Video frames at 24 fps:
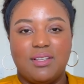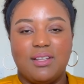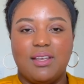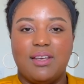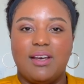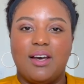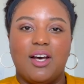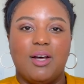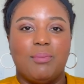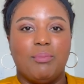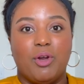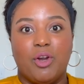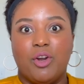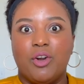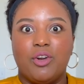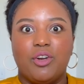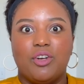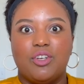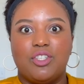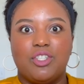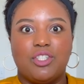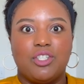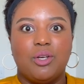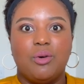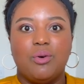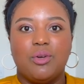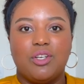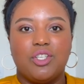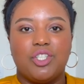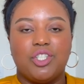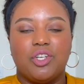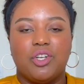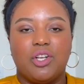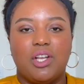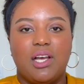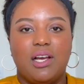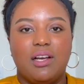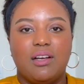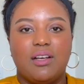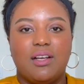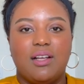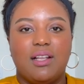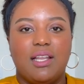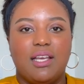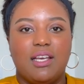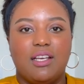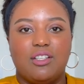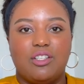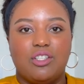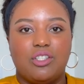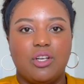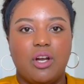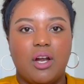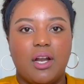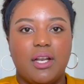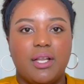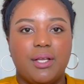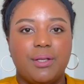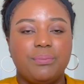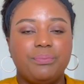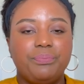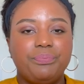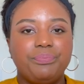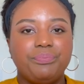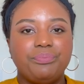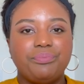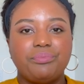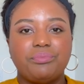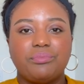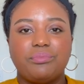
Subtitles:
urge to go to Sri Lanka, like it started.